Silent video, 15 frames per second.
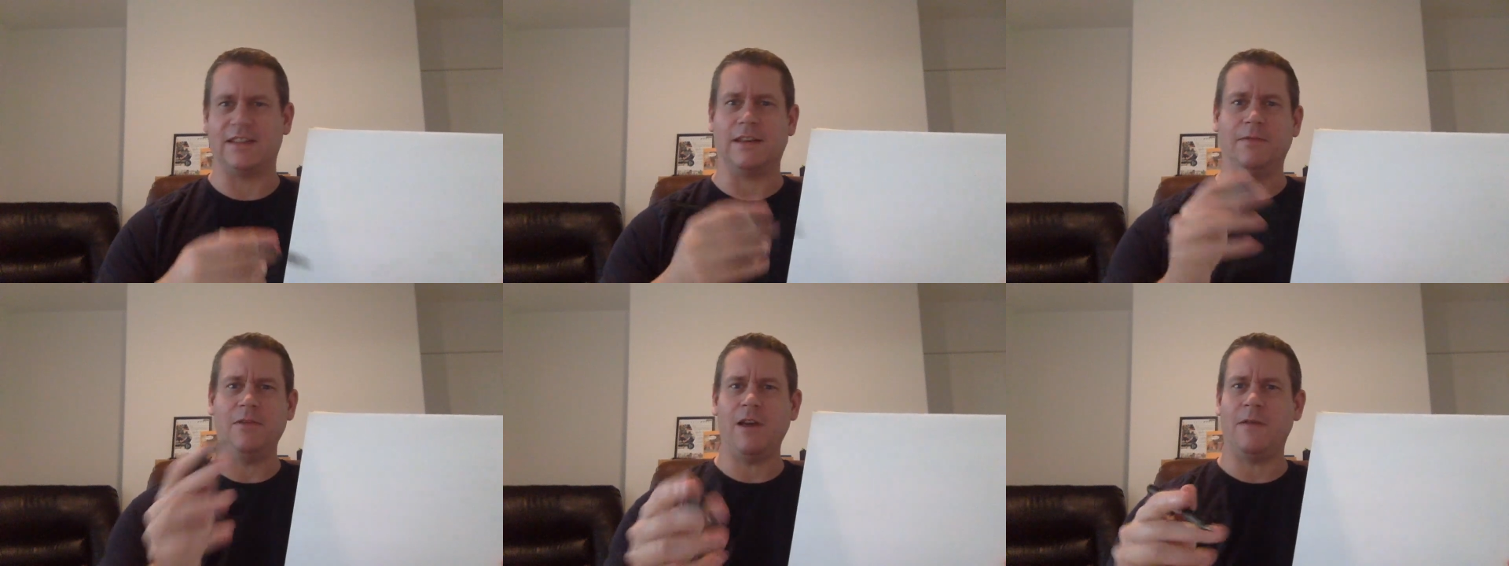
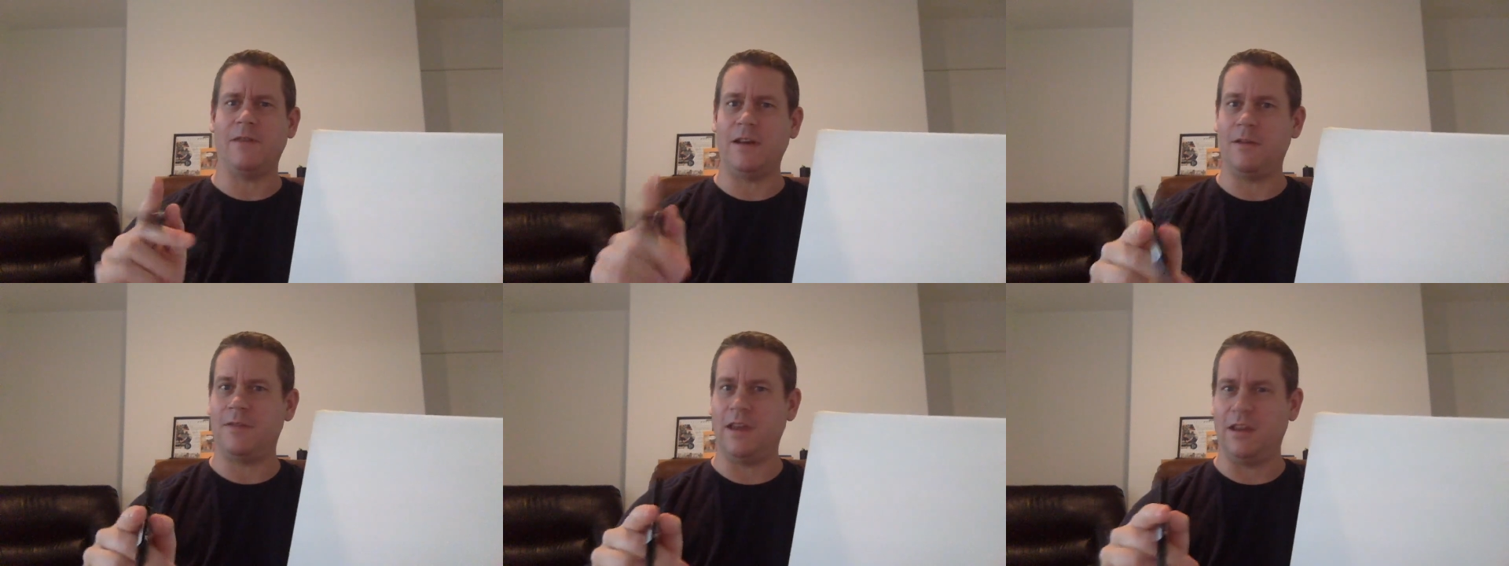Now, if you have
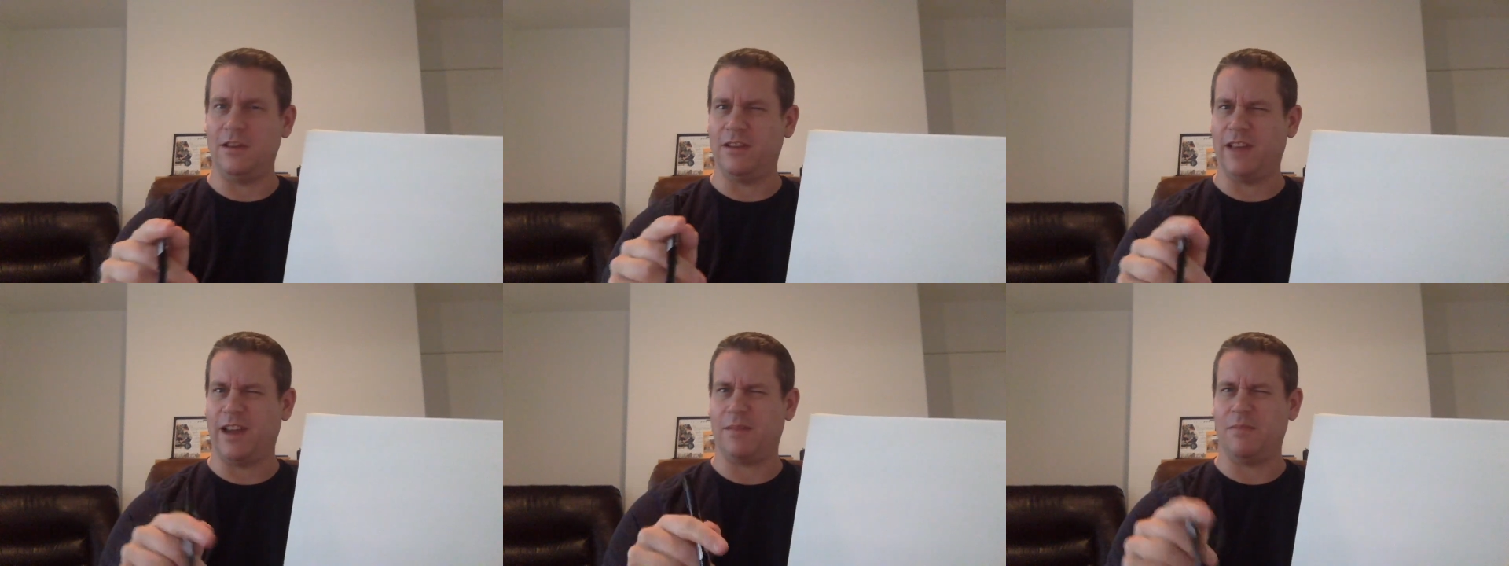anything
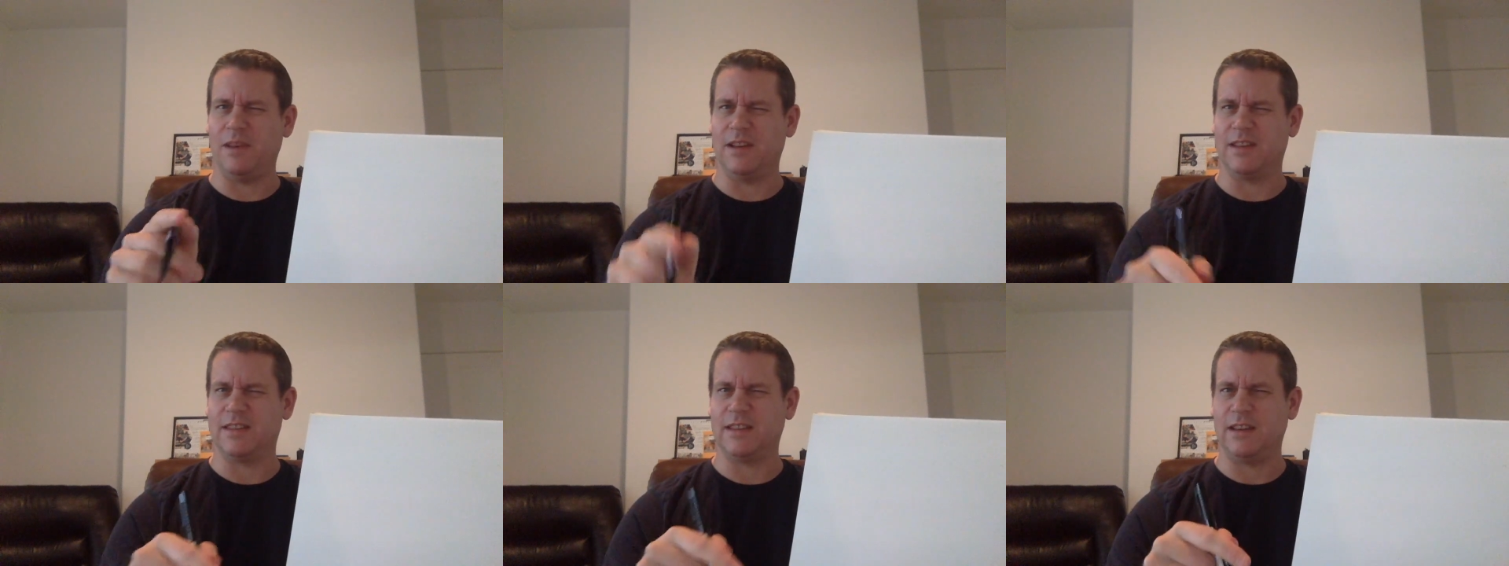you'd like me
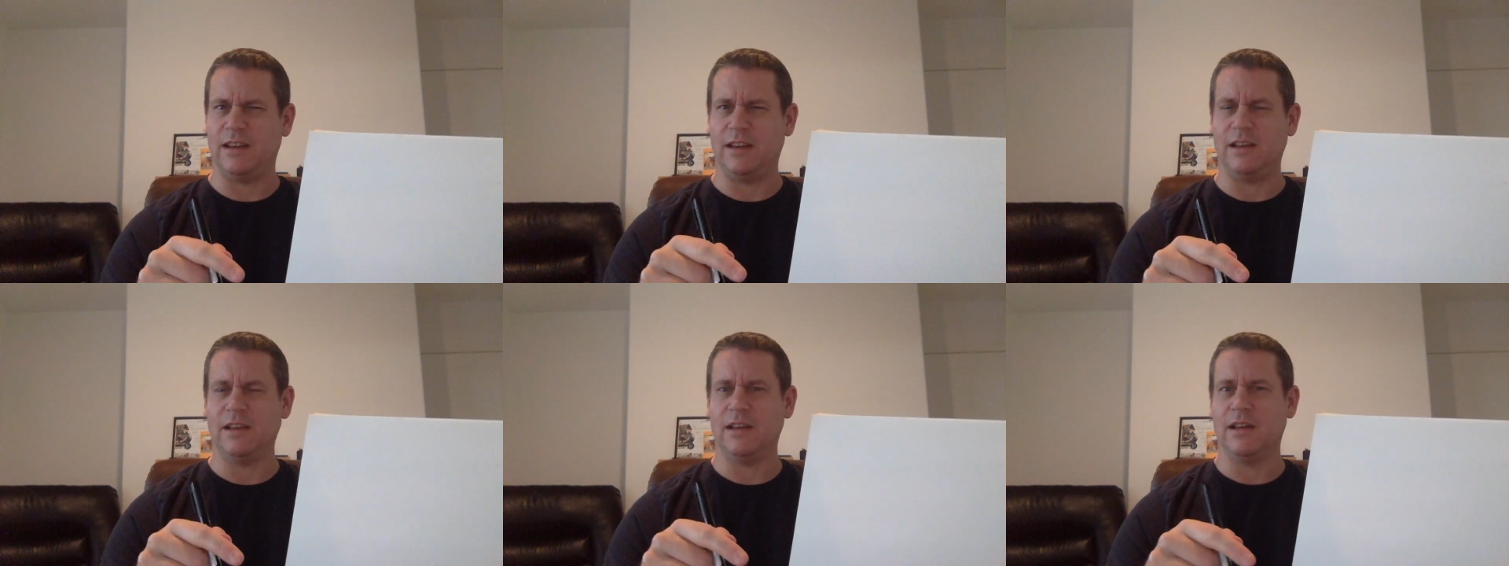to
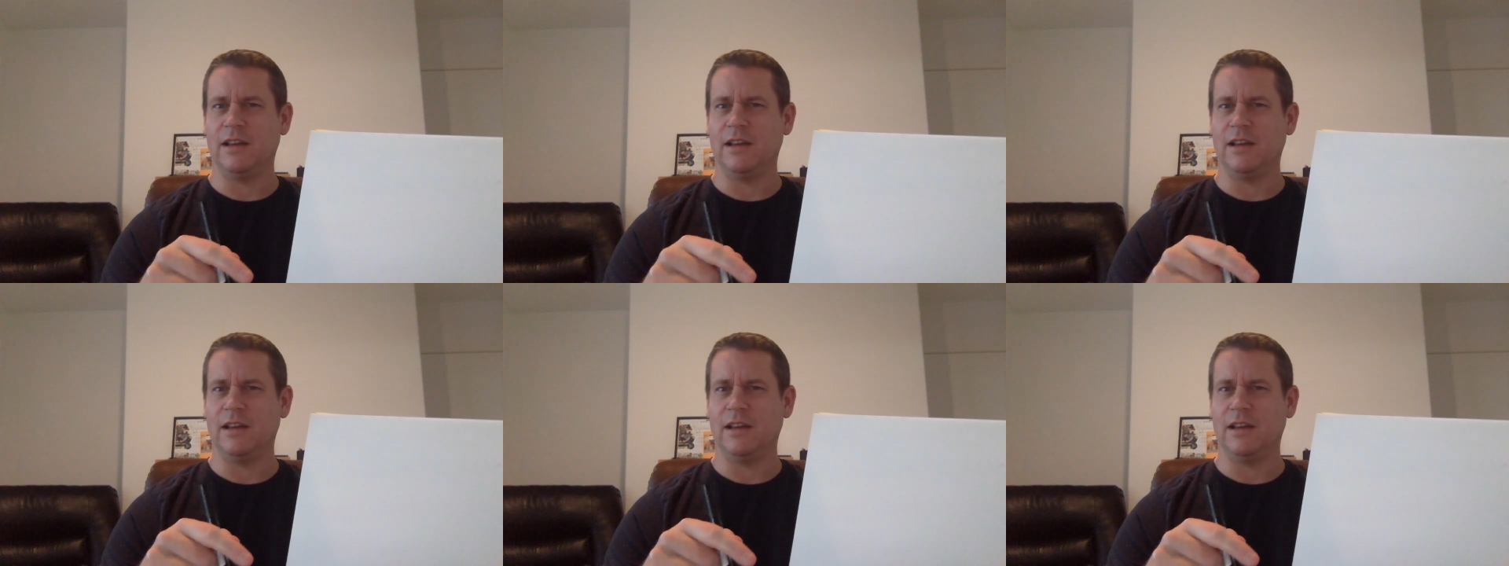see,